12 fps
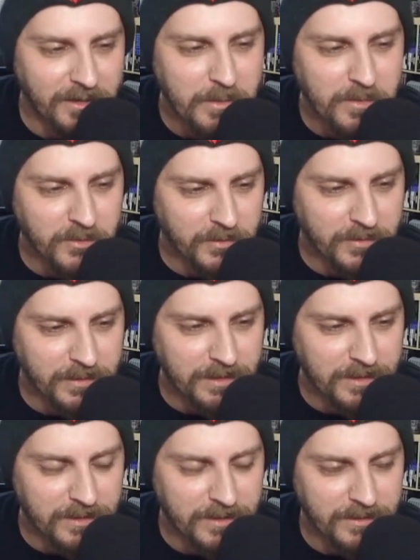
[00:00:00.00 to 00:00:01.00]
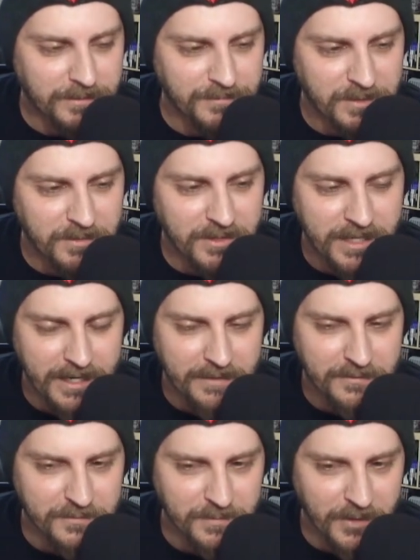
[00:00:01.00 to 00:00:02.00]
I remember some of the
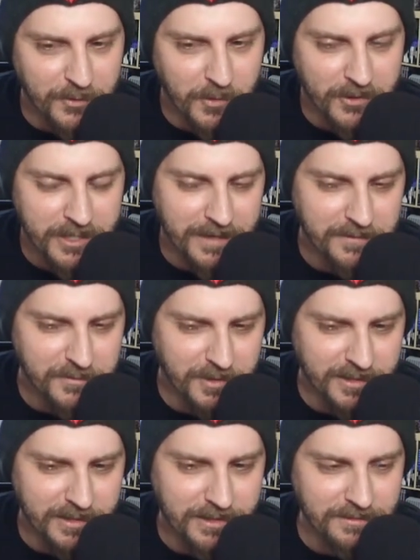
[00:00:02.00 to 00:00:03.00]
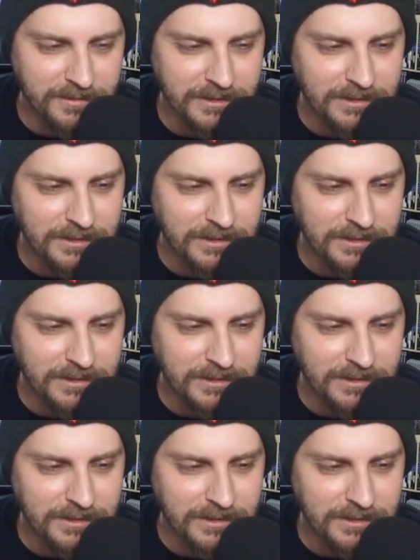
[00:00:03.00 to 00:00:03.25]
caves, underwater caves, were like